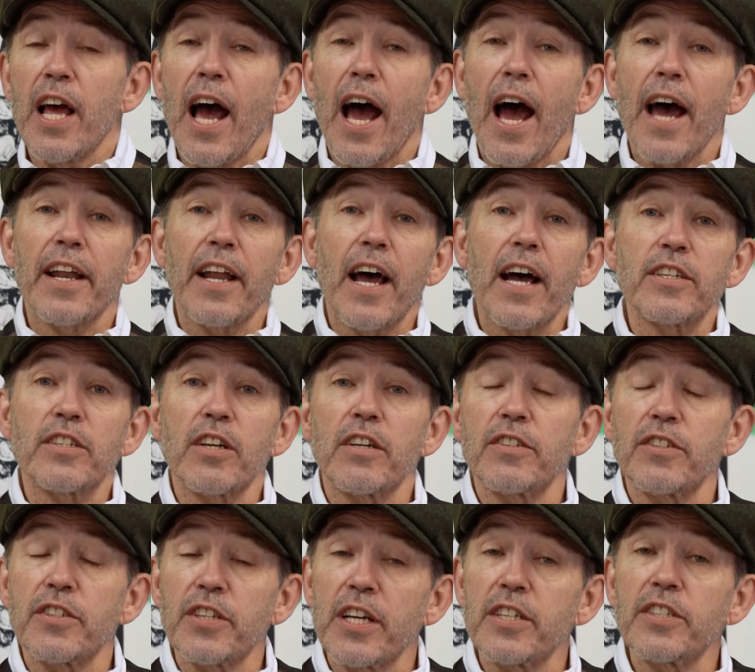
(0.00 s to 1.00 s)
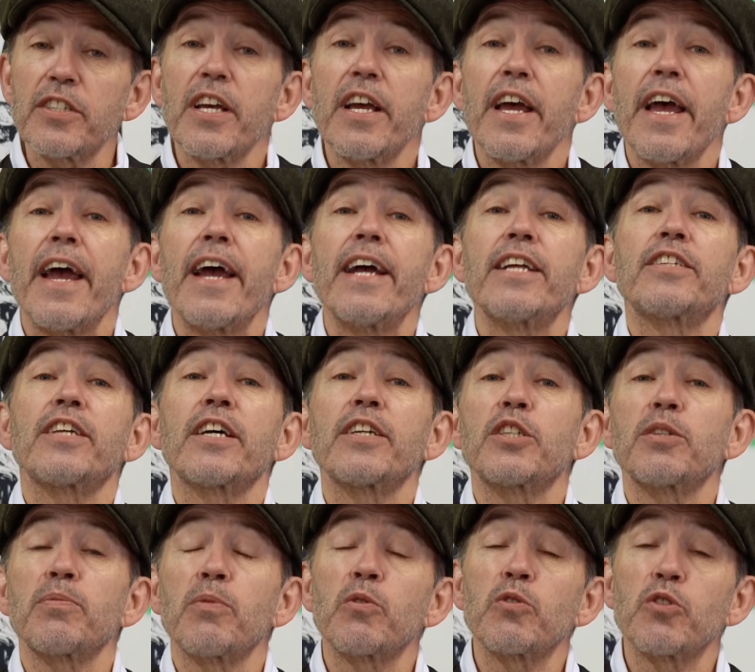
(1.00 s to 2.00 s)
And as I suggest, it's a
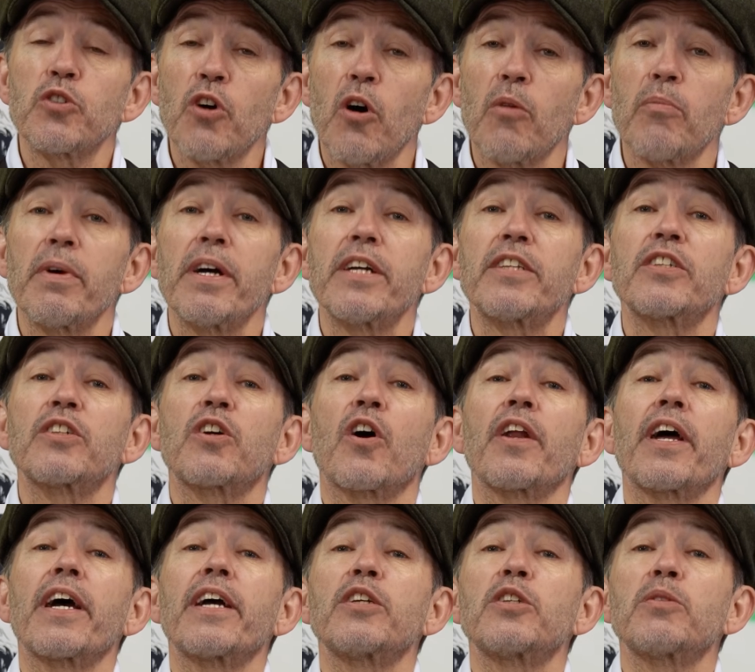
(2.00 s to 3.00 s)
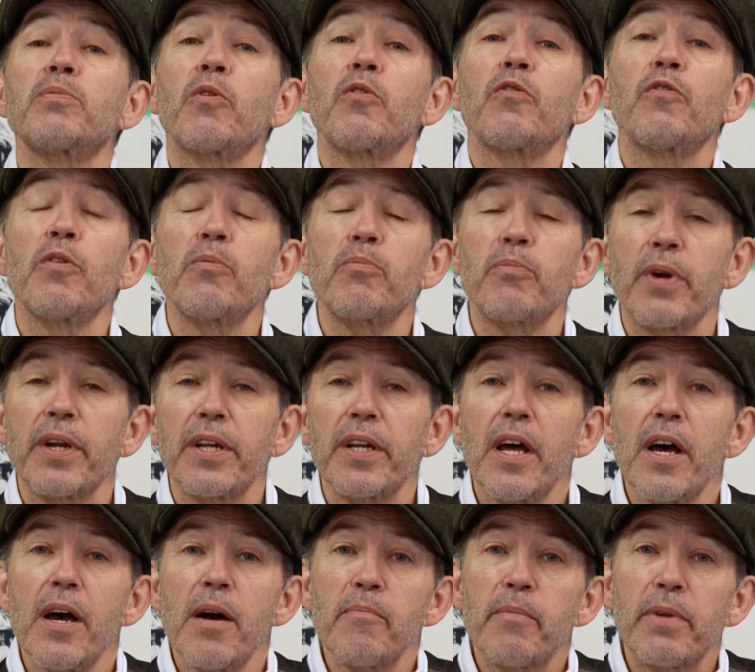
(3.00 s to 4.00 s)
small shop. It's got a small footprint,
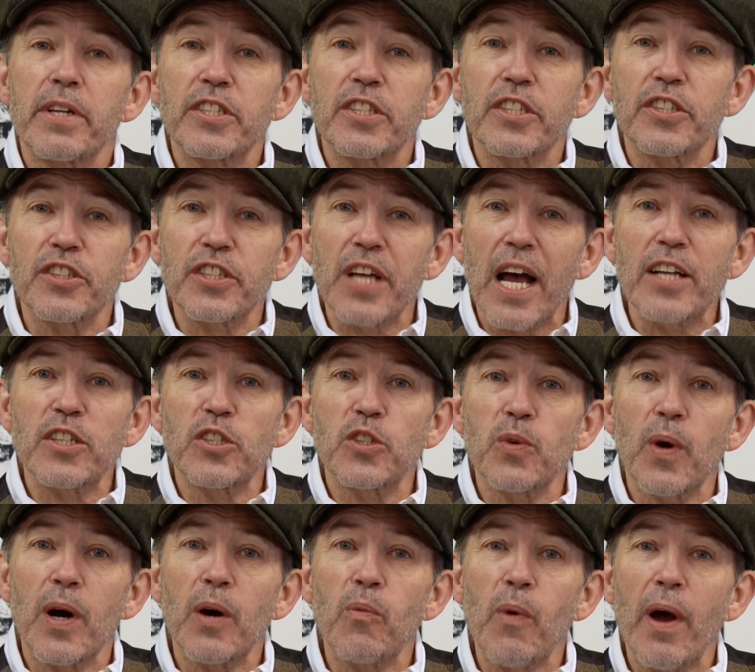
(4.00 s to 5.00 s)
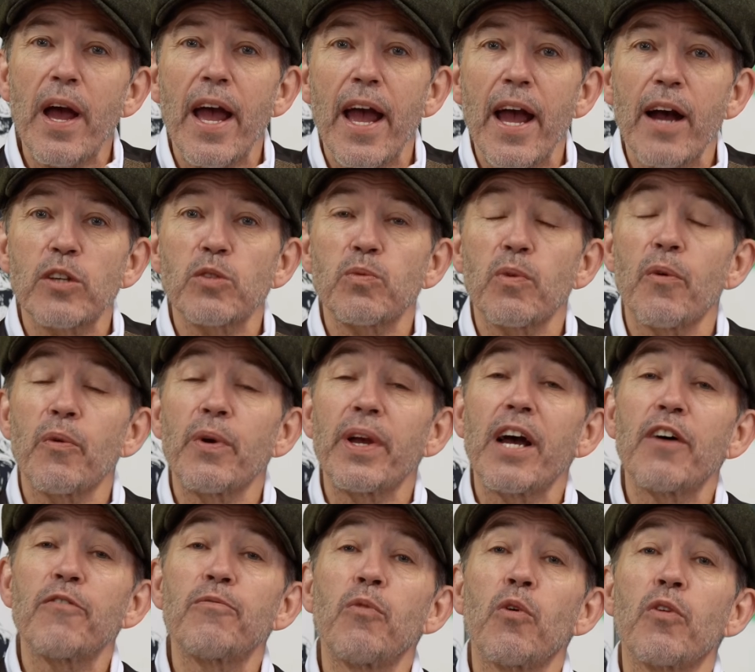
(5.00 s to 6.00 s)
but it's attached to our warehouse where we
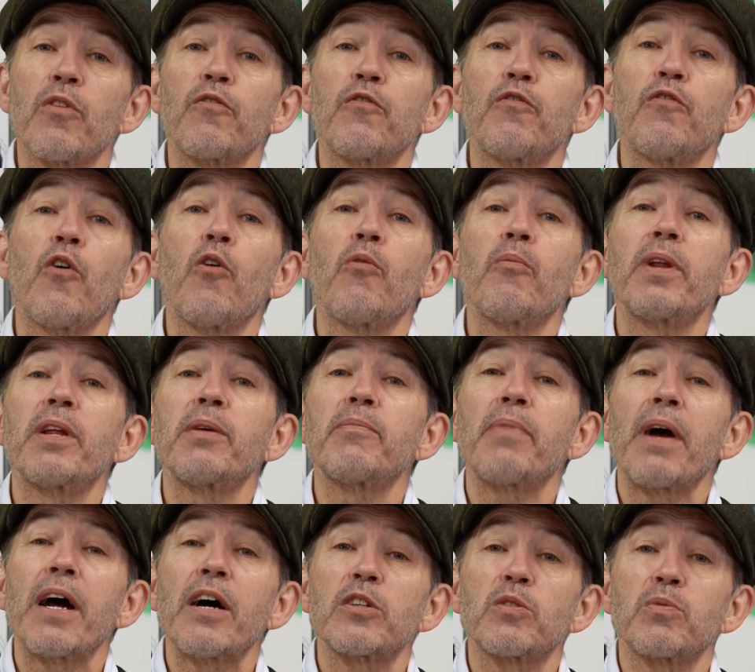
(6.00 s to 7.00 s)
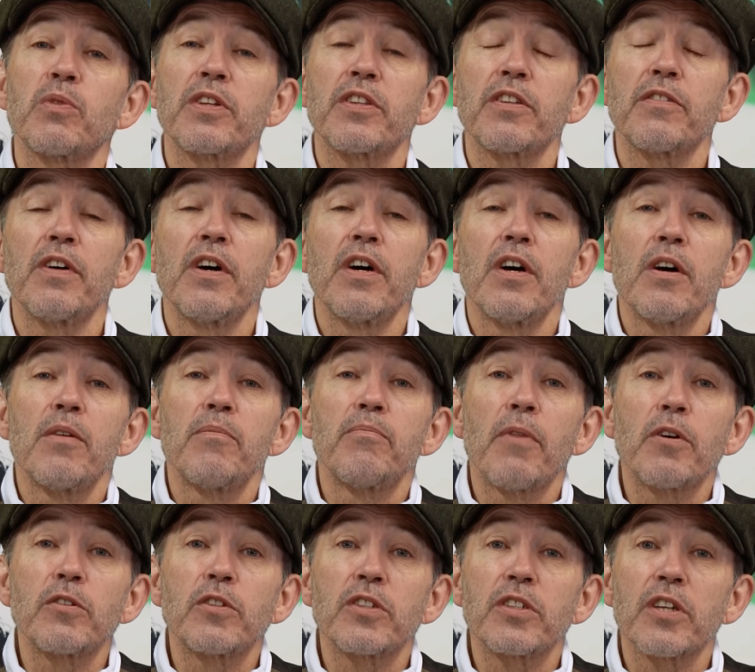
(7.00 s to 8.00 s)
have more than £4 million worth of
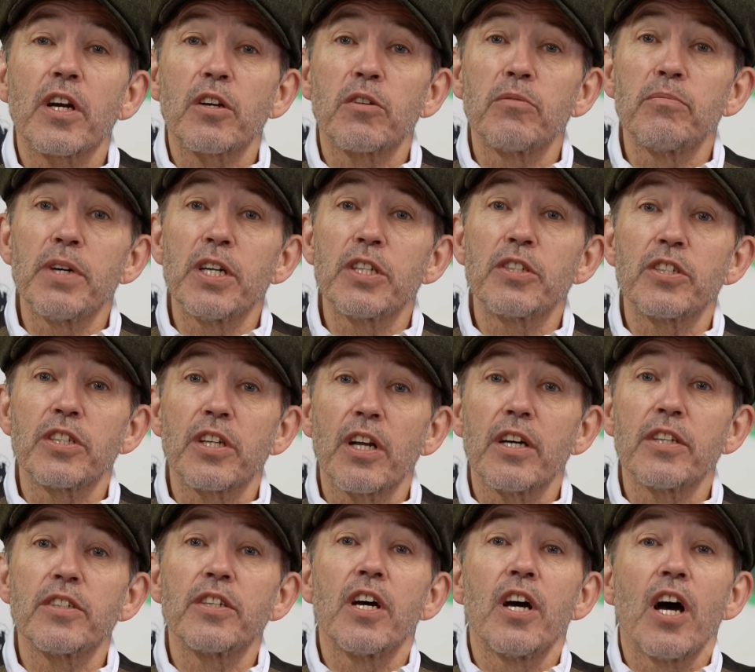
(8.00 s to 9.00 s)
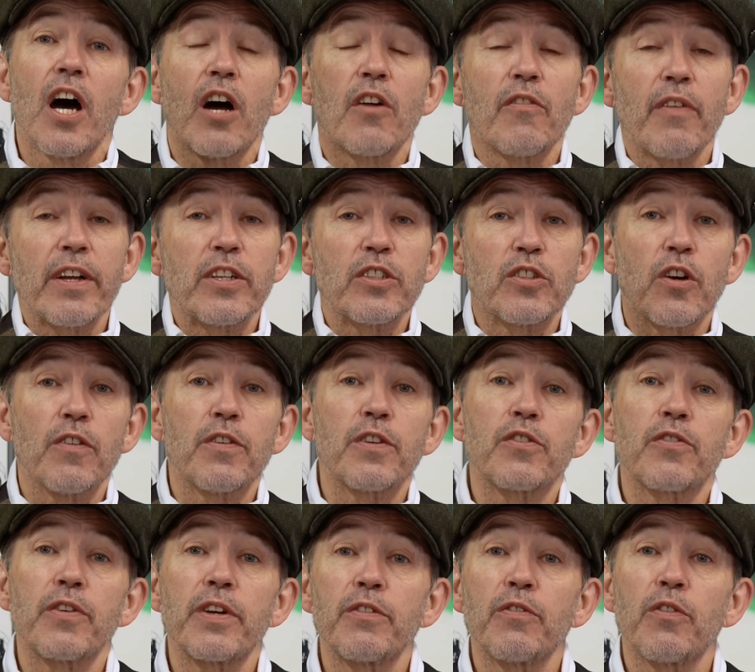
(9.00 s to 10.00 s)
motorcycle merchandise arranged over
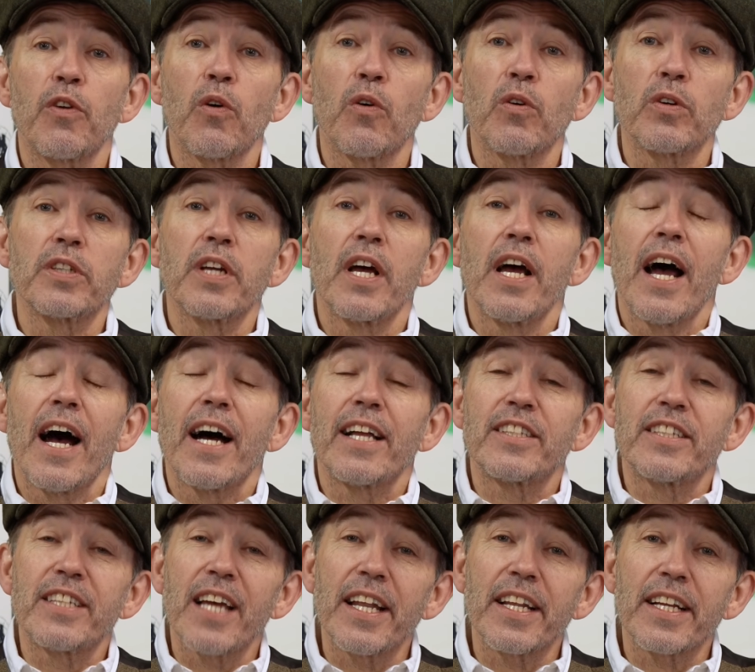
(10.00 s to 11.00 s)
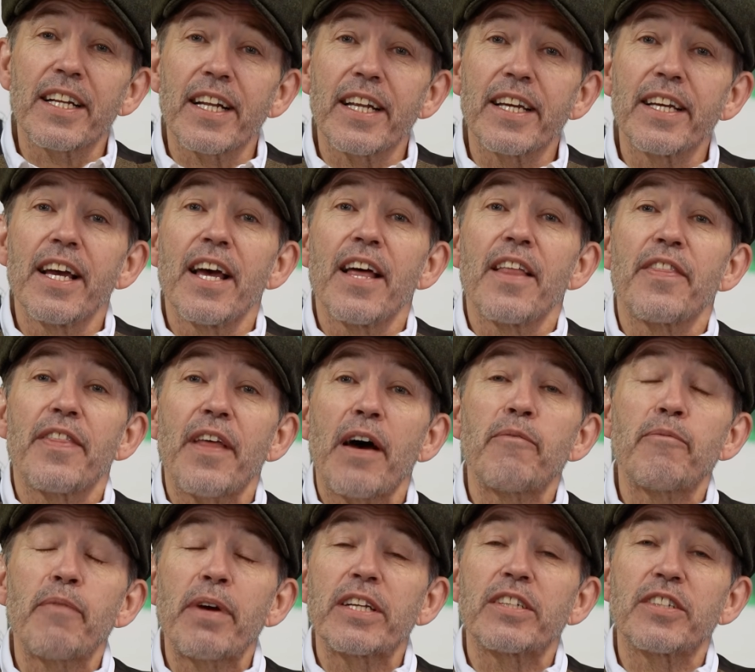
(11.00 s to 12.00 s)
3 floors. And technically,
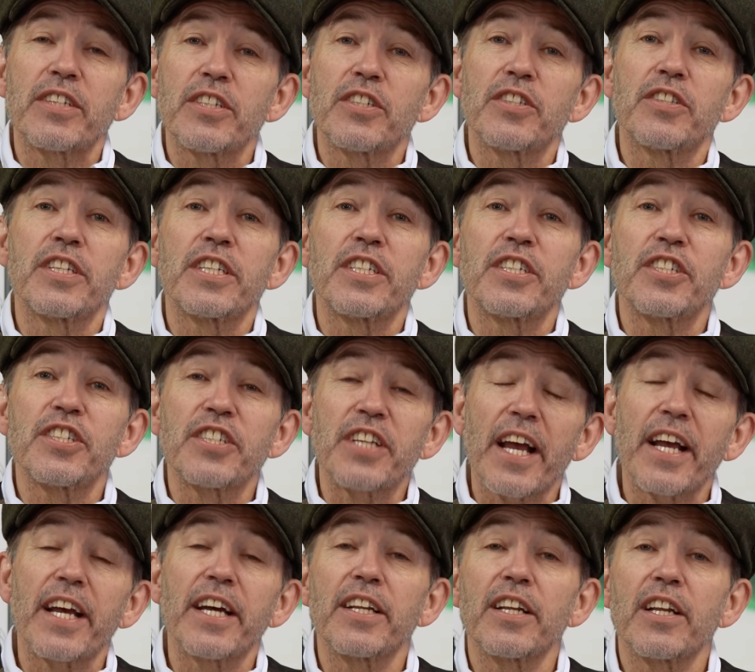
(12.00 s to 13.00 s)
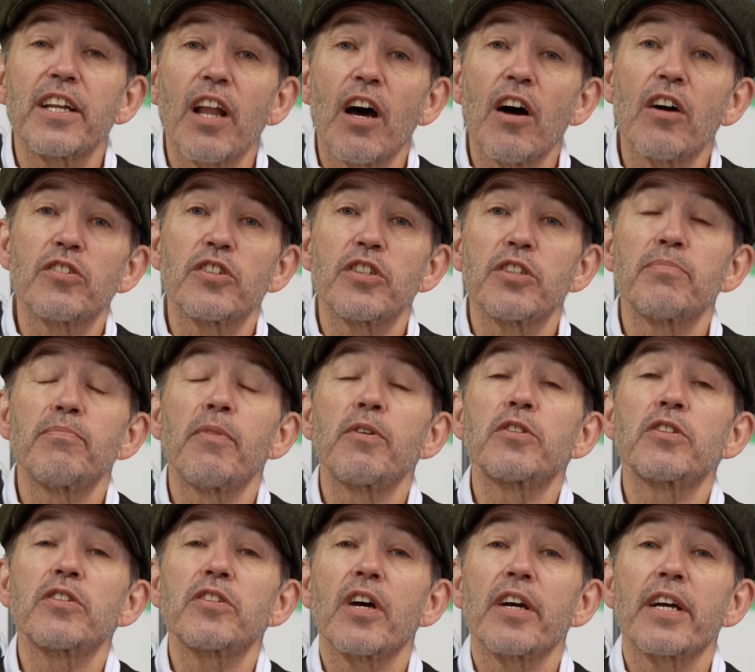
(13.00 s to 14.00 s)
that makes this the second largest
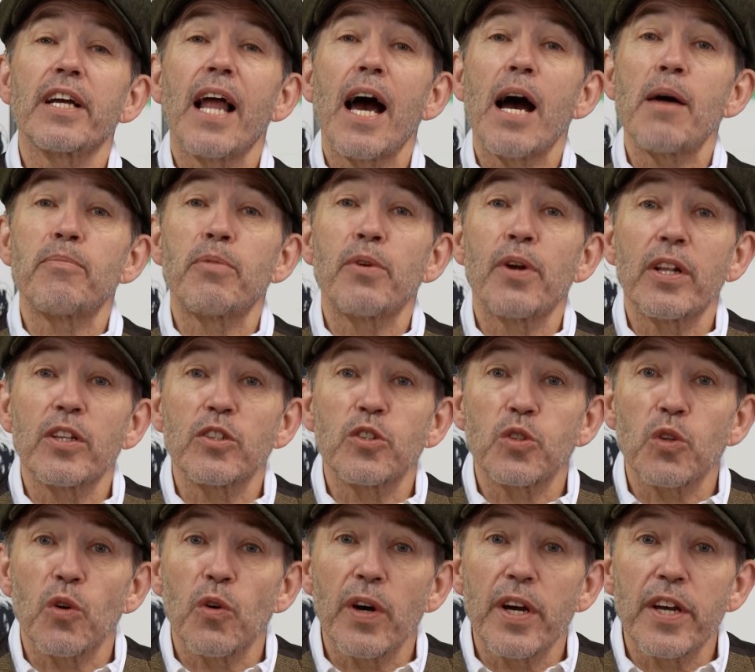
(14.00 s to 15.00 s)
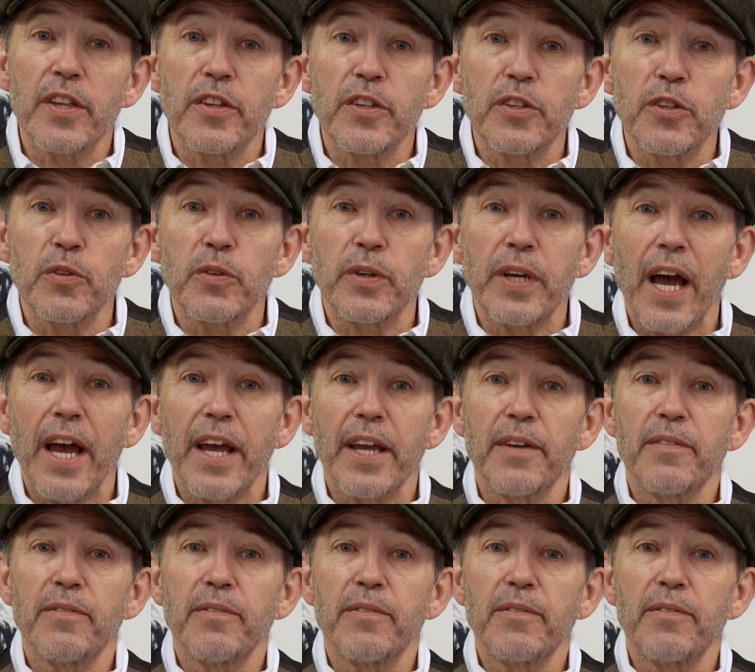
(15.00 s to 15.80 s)
motorcycle apparel store in the UK.